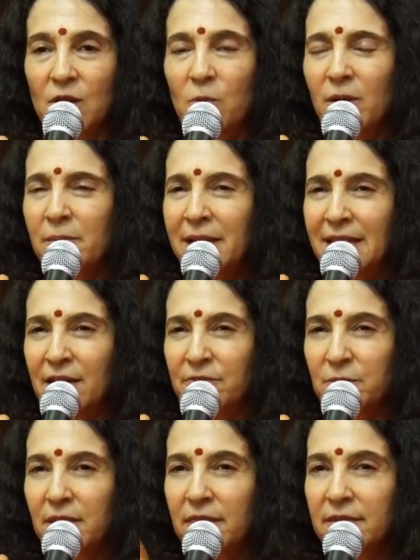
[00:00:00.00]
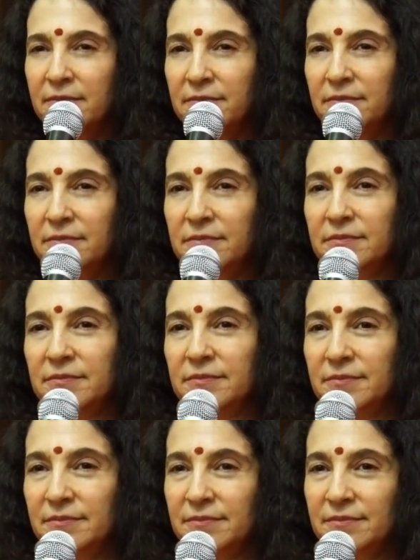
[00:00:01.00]
What am I left with?
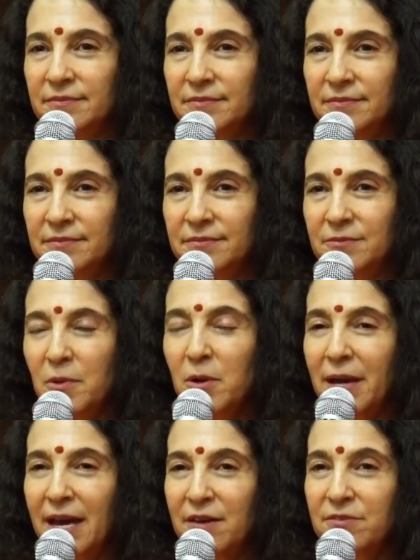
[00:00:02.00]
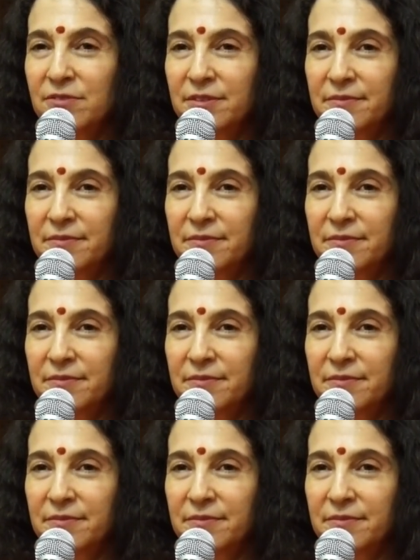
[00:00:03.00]
What do I have?